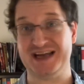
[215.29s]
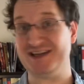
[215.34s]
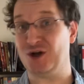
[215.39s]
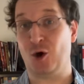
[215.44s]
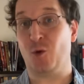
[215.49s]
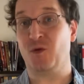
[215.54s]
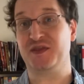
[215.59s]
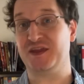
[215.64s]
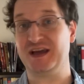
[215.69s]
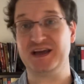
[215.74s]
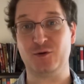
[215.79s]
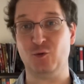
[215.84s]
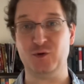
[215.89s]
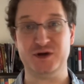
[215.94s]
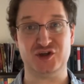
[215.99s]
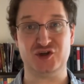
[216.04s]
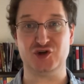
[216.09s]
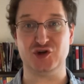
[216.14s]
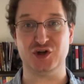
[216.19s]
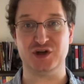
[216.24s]
I don't think we
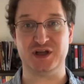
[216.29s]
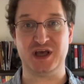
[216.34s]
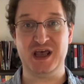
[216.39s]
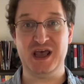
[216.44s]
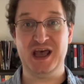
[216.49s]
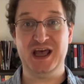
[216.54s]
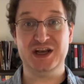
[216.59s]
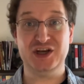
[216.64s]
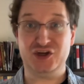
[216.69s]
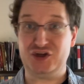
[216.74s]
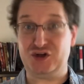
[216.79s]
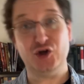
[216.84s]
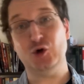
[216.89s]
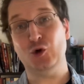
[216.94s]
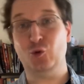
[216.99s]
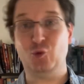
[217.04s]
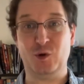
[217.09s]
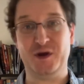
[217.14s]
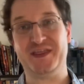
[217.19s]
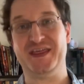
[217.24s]
should
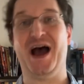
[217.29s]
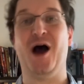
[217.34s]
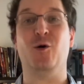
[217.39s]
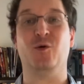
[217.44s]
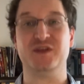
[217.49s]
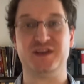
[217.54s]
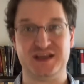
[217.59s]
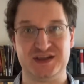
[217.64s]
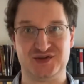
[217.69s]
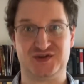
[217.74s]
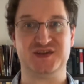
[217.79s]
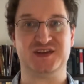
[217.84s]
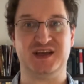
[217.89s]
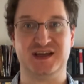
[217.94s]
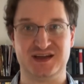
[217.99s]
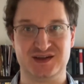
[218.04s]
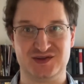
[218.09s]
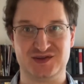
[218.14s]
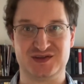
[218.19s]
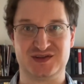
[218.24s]
do without these
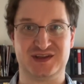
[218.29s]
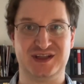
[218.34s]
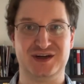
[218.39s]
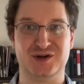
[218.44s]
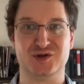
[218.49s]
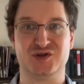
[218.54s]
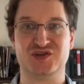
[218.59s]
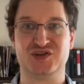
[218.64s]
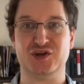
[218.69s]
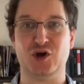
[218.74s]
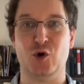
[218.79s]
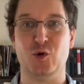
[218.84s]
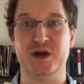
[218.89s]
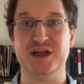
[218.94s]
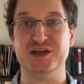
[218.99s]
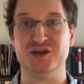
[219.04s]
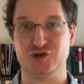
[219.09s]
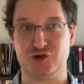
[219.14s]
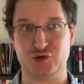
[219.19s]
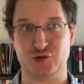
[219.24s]
things that are so
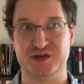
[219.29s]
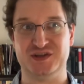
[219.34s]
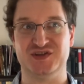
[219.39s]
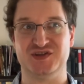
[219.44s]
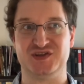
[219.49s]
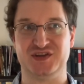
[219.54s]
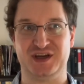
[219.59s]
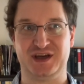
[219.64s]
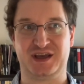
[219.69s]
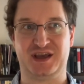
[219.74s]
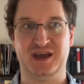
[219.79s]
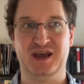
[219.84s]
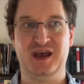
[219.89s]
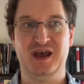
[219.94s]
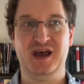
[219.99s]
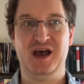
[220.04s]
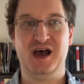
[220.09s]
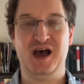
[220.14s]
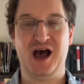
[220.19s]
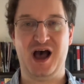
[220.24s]
intrinsic
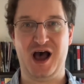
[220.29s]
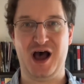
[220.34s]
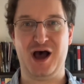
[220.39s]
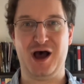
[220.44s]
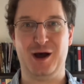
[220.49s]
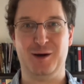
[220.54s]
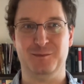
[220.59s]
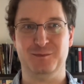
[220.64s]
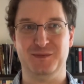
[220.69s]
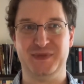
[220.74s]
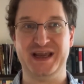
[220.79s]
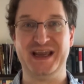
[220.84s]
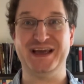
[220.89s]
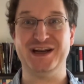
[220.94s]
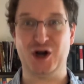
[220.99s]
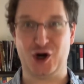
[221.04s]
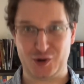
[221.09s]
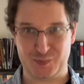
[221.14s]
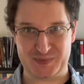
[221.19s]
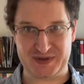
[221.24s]

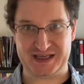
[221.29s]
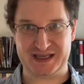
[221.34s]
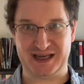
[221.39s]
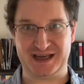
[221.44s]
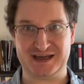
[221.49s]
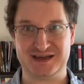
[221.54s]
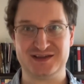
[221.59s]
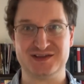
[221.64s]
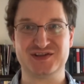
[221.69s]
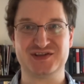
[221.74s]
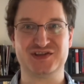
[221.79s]
in our being.